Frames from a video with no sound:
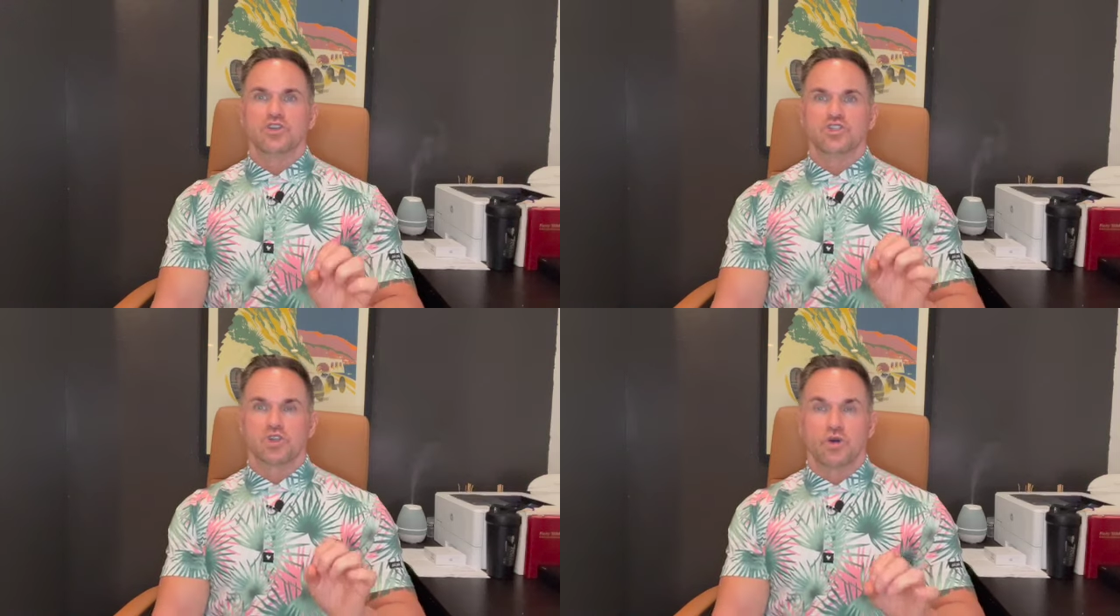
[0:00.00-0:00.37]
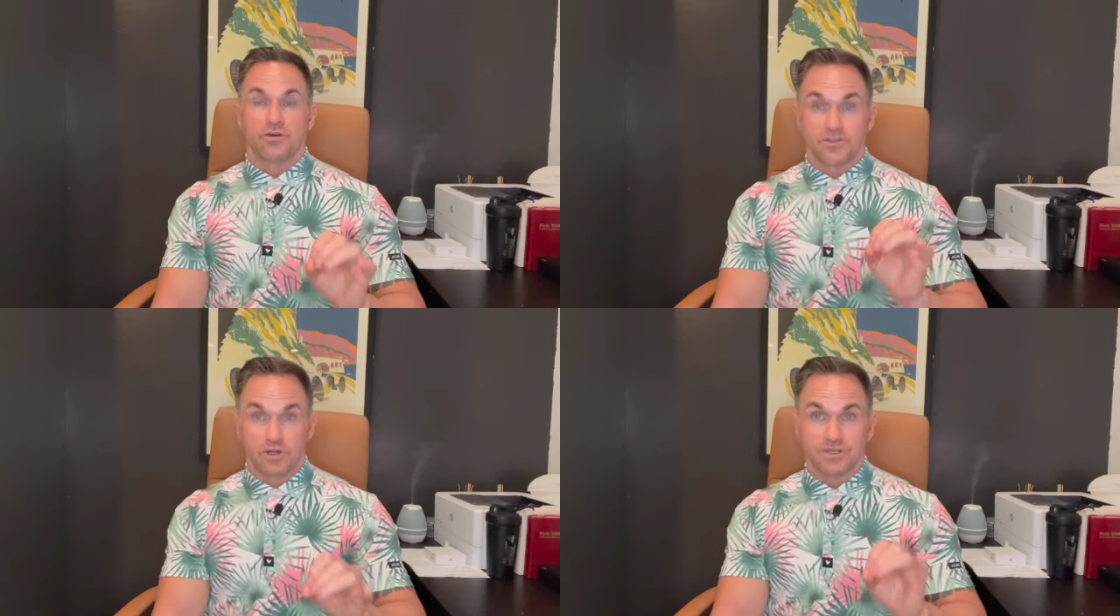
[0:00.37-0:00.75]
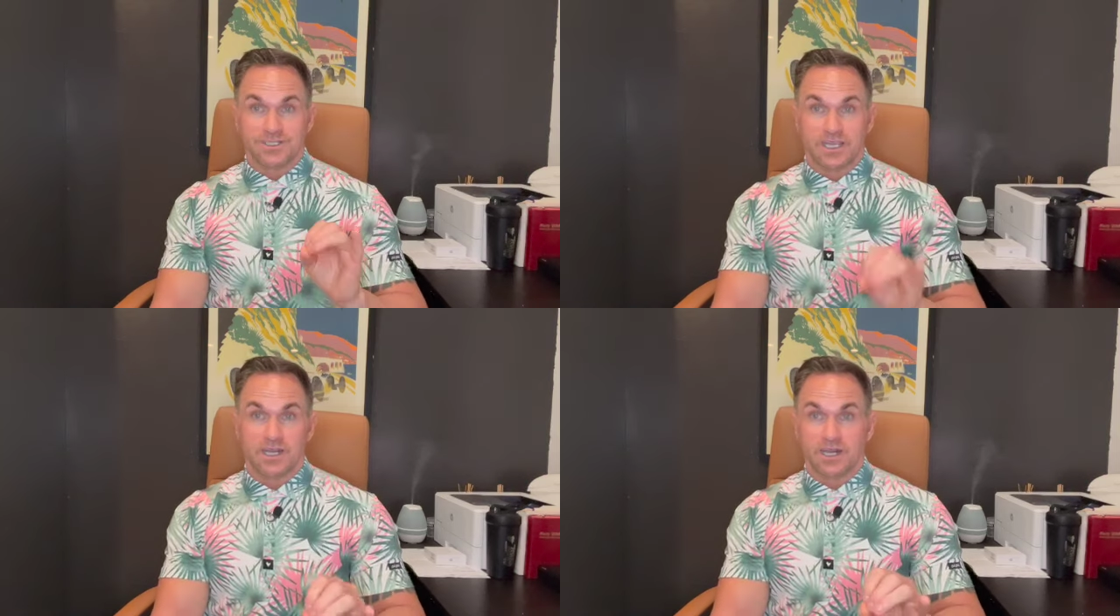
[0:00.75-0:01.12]
So if you're a
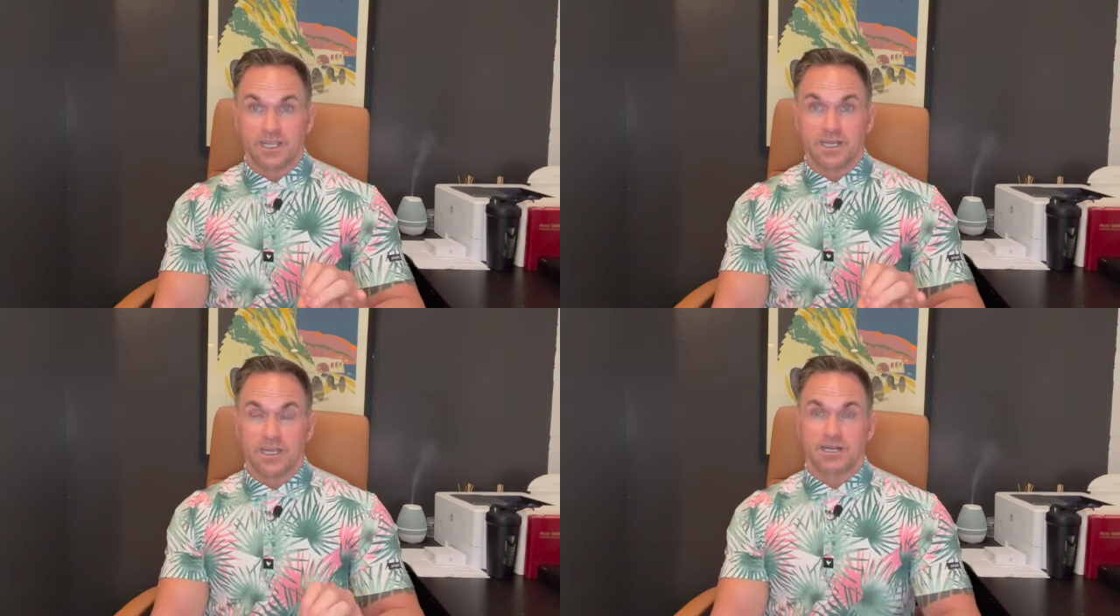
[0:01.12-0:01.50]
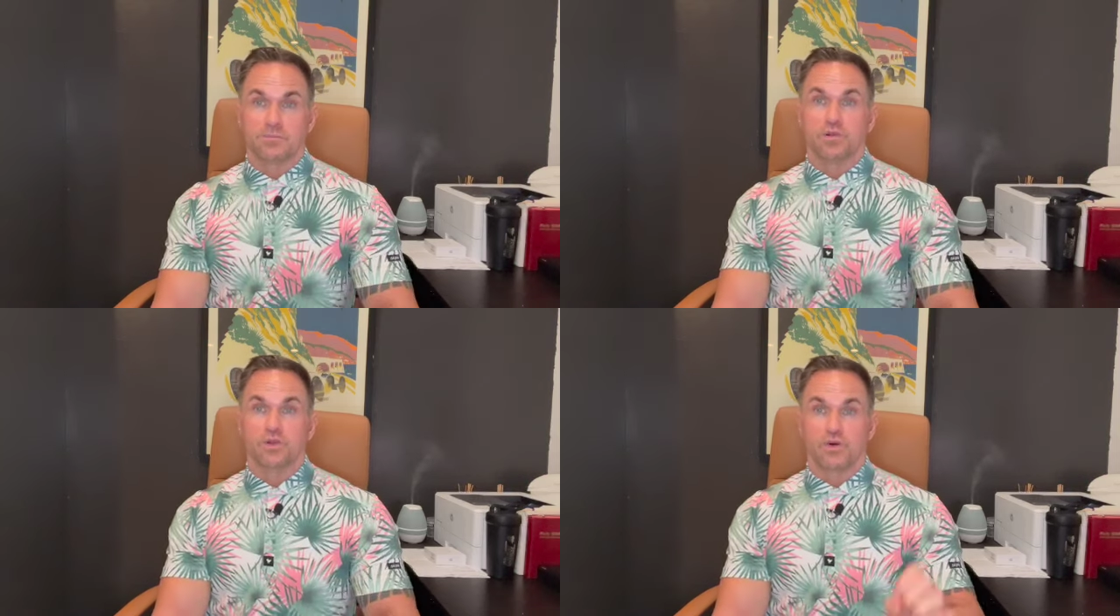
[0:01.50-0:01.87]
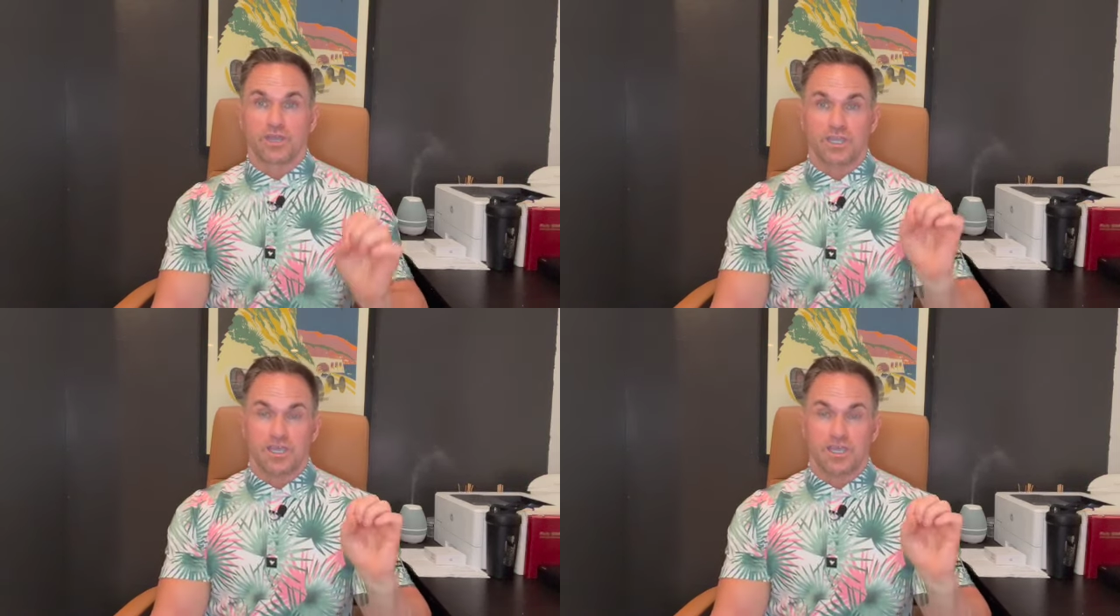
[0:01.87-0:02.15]
1099 employee